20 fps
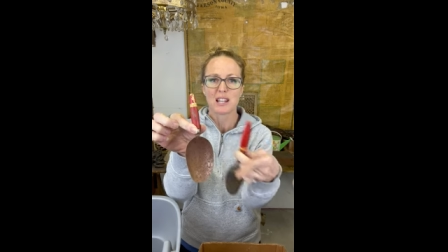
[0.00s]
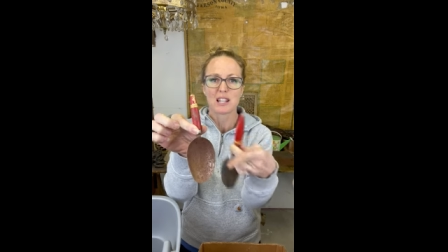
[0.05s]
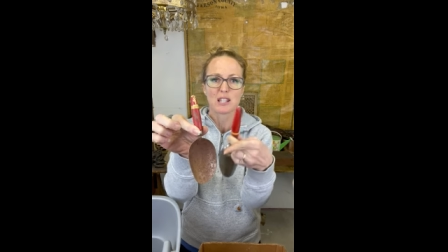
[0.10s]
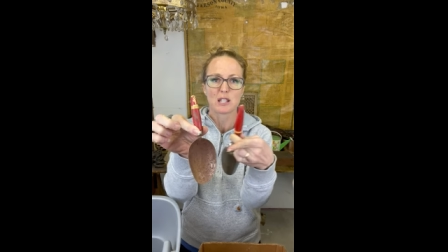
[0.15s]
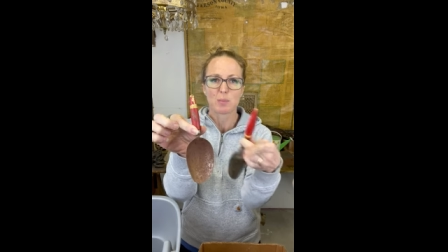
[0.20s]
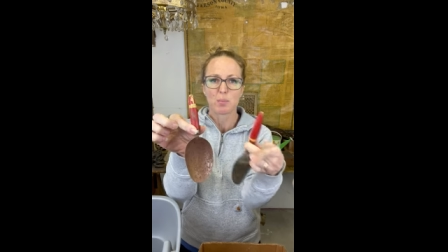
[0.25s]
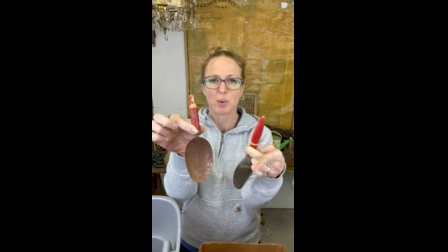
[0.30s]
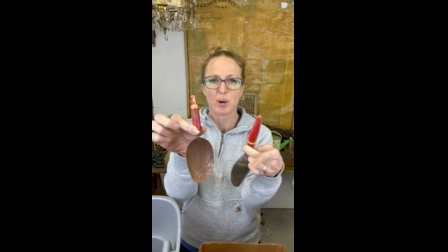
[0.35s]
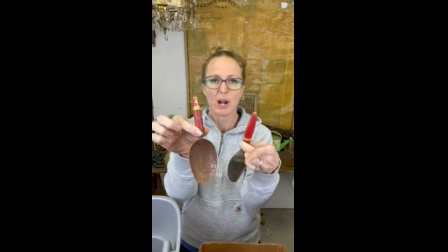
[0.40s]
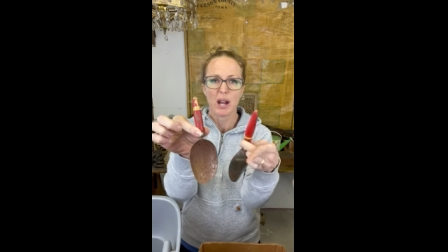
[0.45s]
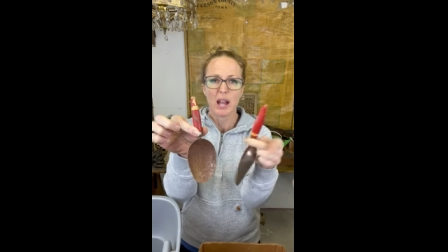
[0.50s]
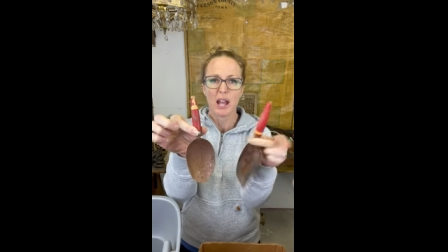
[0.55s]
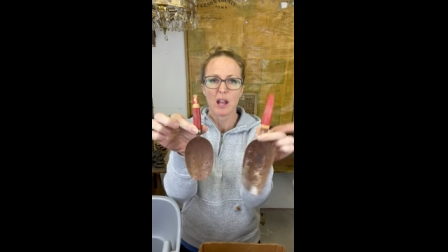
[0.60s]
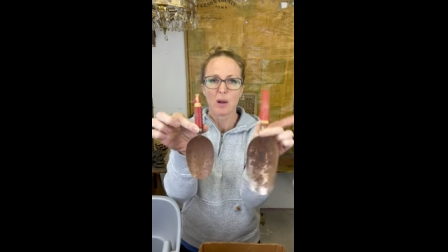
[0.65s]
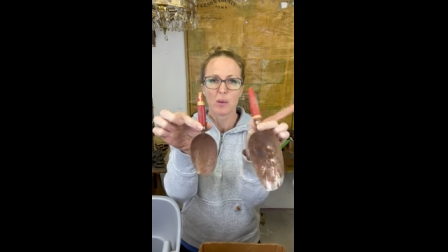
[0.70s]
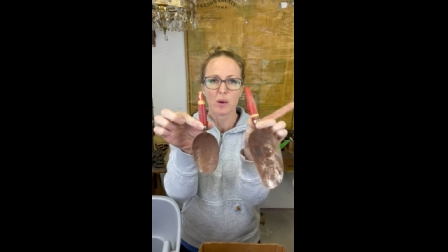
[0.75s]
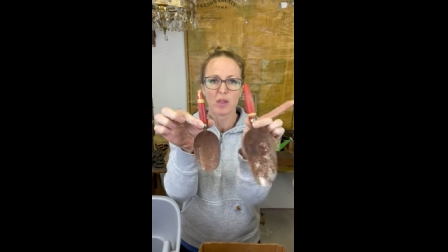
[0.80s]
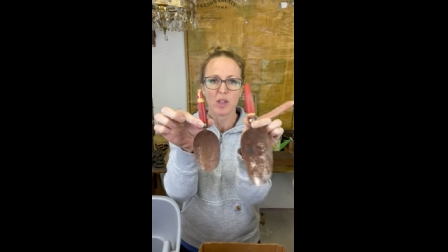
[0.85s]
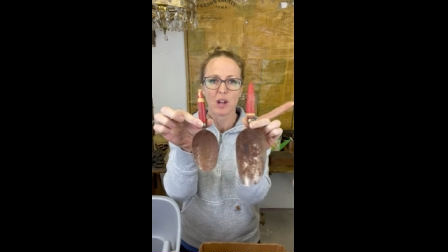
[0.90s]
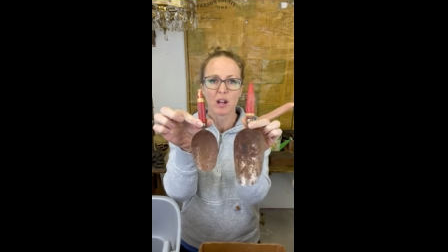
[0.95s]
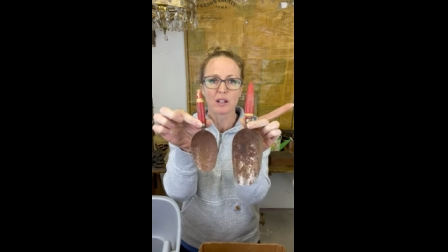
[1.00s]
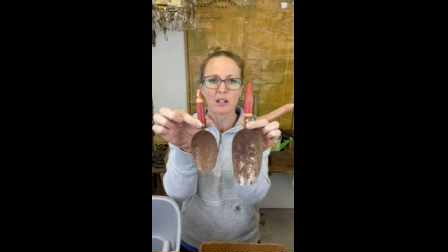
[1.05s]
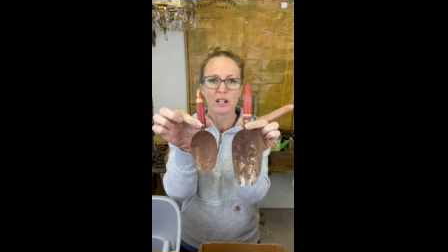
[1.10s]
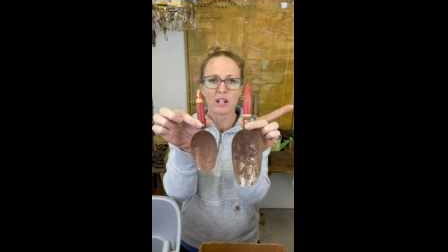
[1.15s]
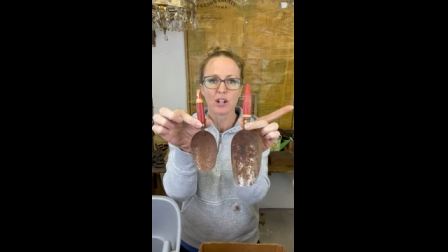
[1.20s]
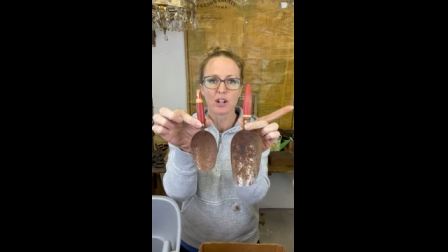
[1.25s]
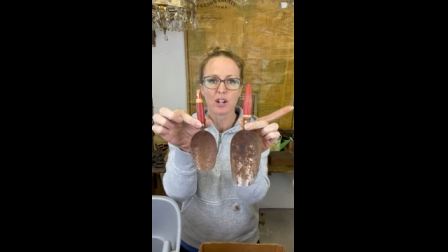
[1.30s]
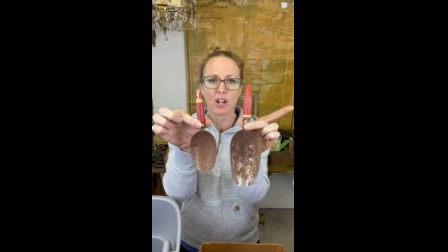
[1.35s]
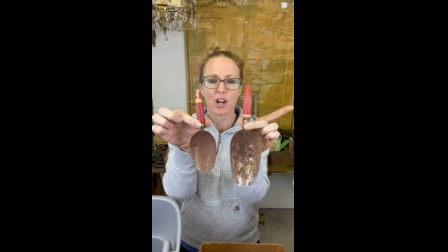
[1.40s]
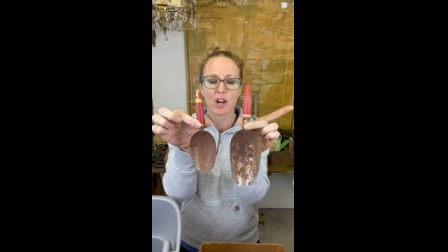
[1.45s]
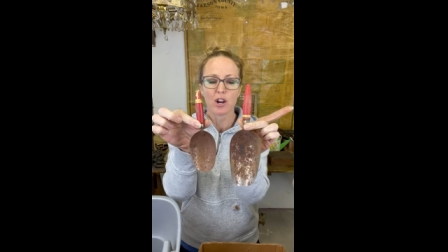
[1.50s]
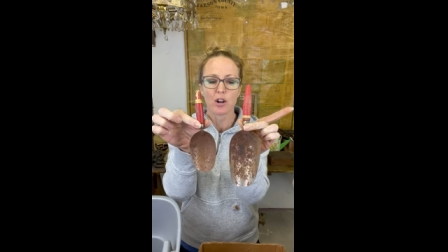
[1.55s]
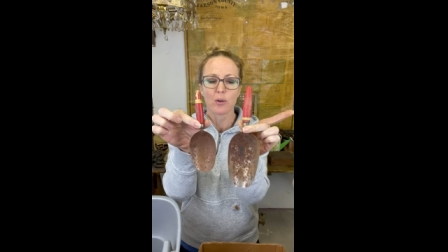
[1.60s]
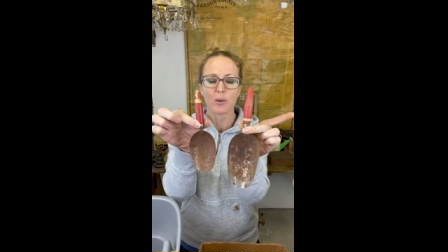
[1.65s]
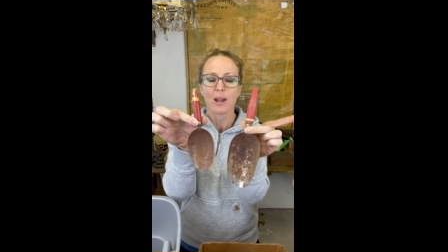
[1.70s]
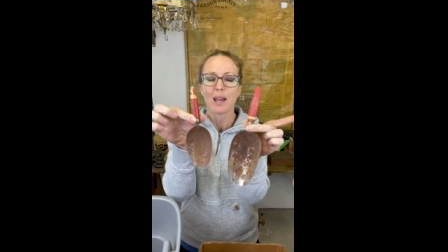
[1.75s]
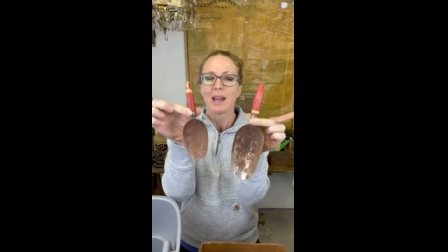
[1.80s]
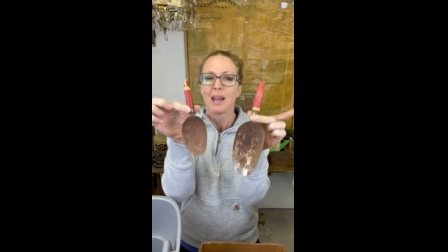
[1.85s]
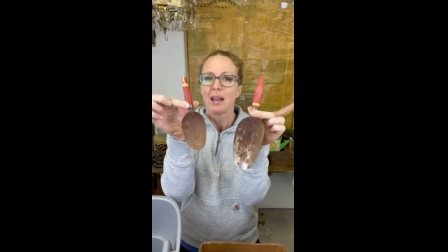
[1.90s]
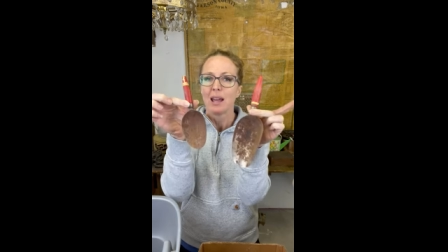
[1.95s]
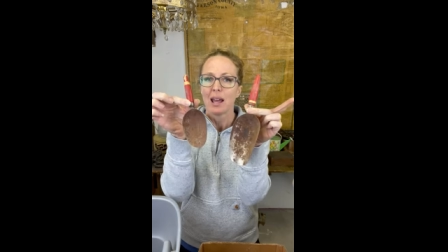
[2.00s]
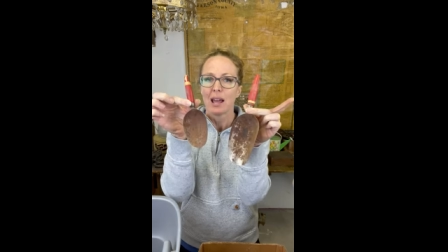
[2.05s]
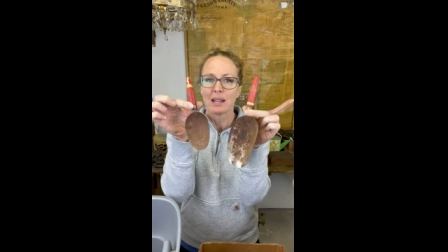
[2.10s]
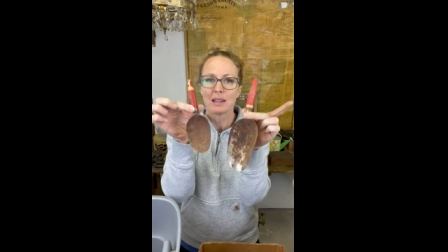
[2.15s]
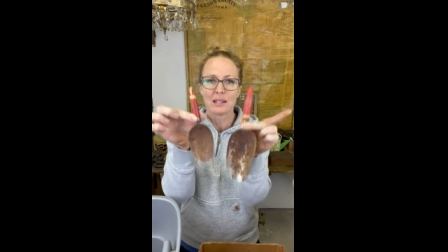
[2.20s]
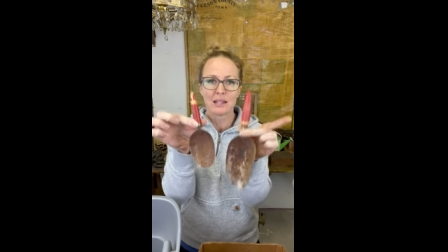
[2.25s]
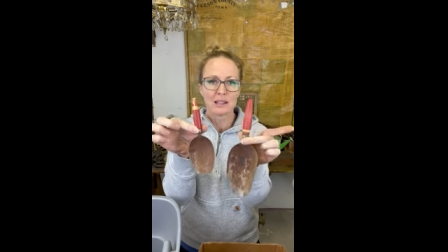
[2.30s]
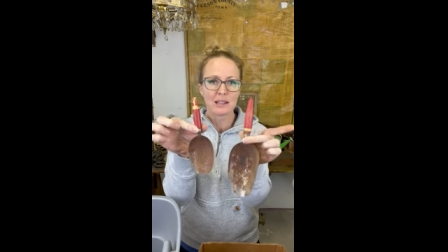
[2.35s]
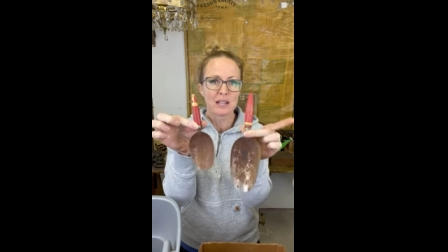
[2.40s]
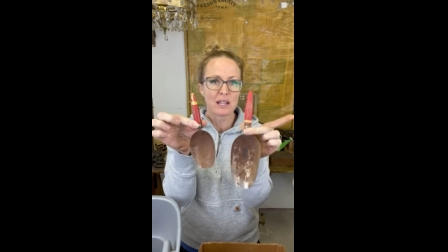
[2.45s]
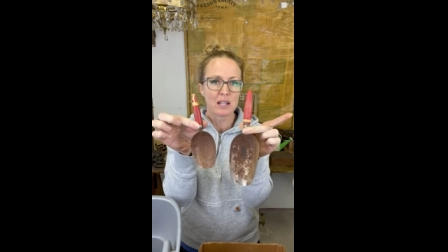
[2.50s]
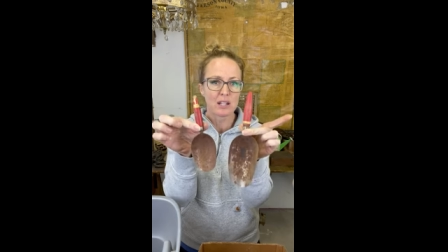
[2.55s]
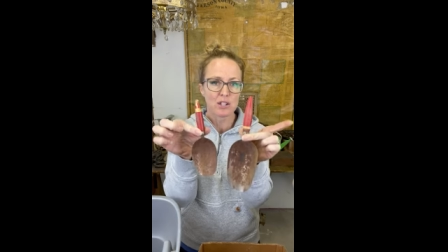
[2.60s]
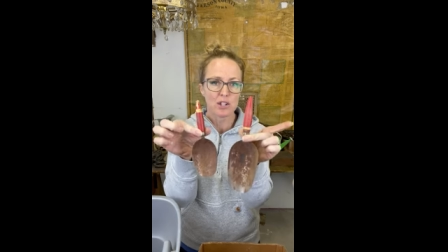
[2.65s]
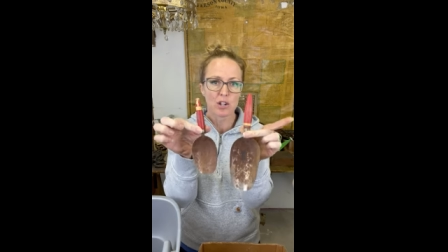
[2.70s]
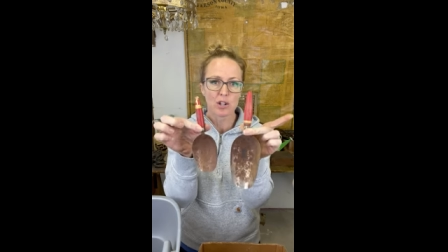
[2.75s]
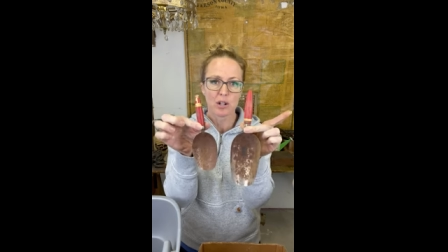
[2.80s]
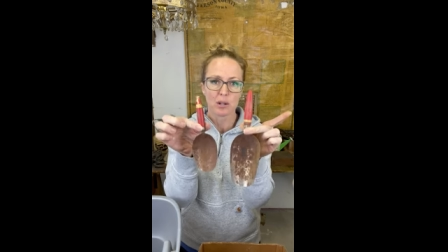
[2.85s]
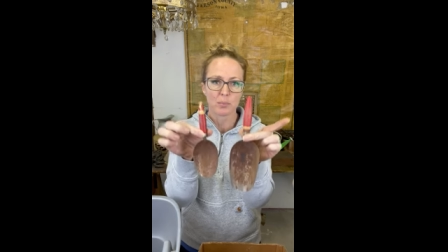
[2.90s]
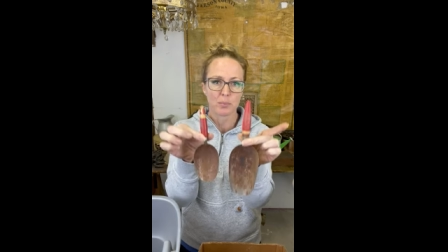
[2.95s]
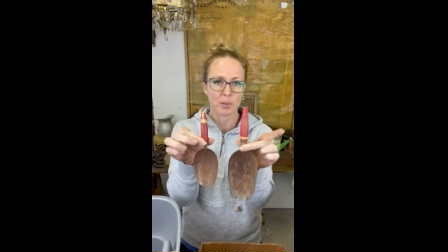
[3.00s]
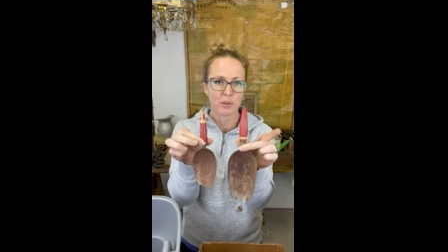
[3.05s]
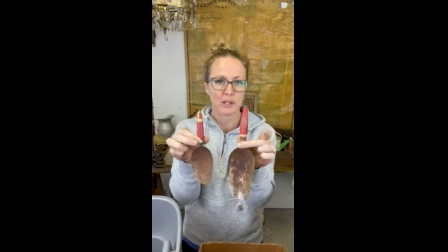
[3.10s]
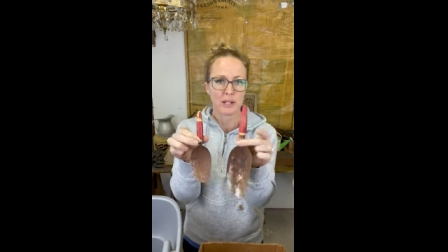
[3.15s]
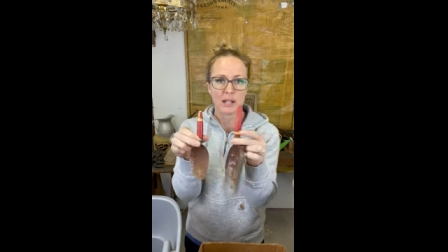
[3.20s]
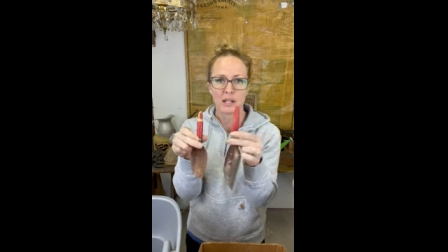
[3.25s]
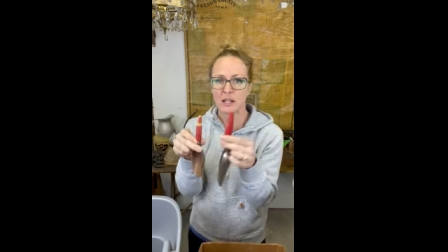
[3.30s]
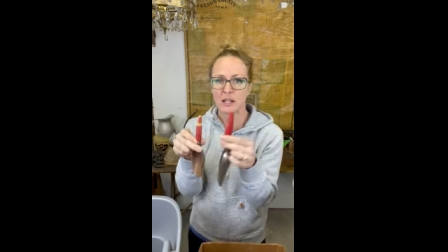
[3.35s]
spray with a clear coat, and then these are completely